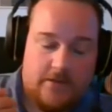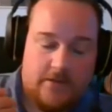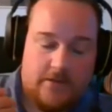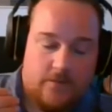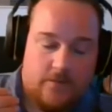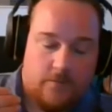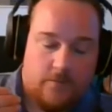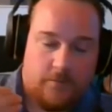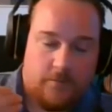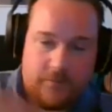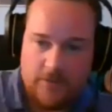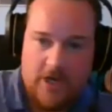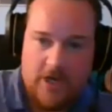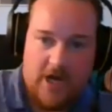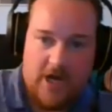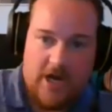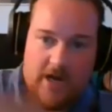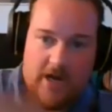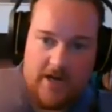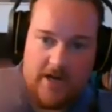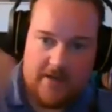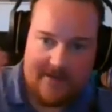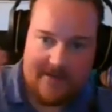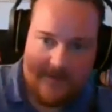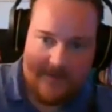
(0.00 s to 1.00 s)

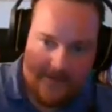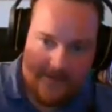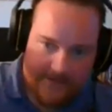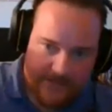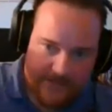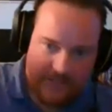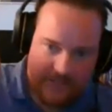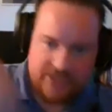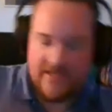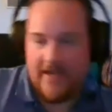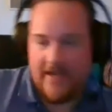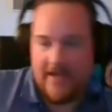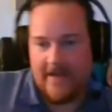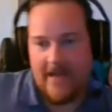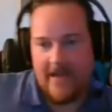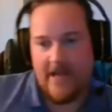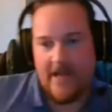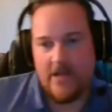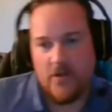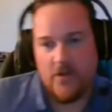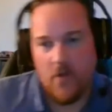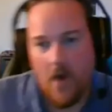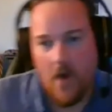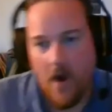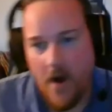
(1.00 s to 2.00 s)
blah, and then just hit
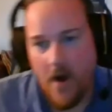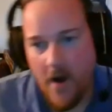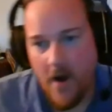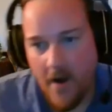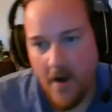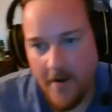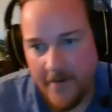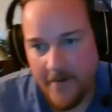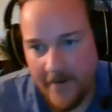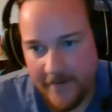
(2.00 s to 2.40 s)
you hard.